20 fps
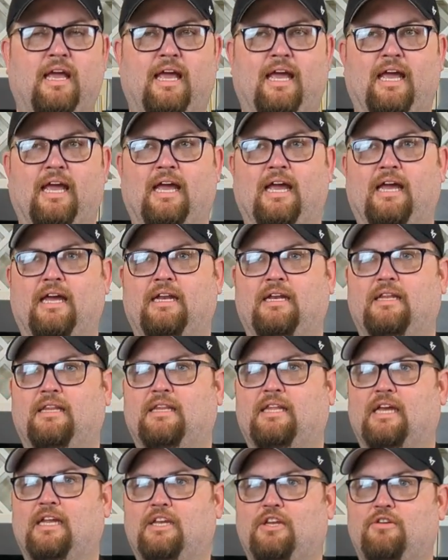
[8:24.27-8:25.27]

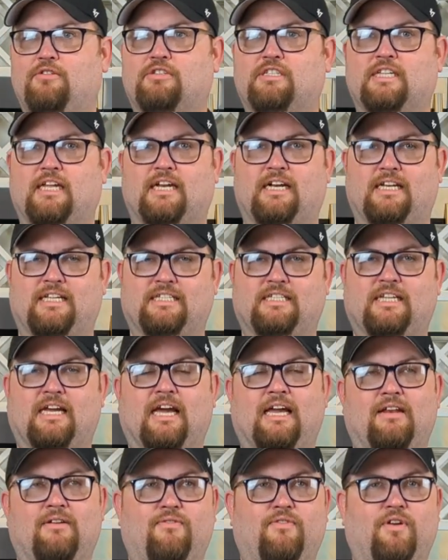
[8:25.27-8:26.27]
and then you set it
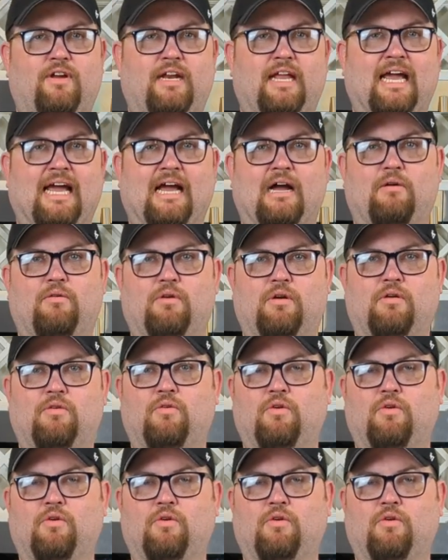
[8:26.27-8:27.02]
aside for an hour,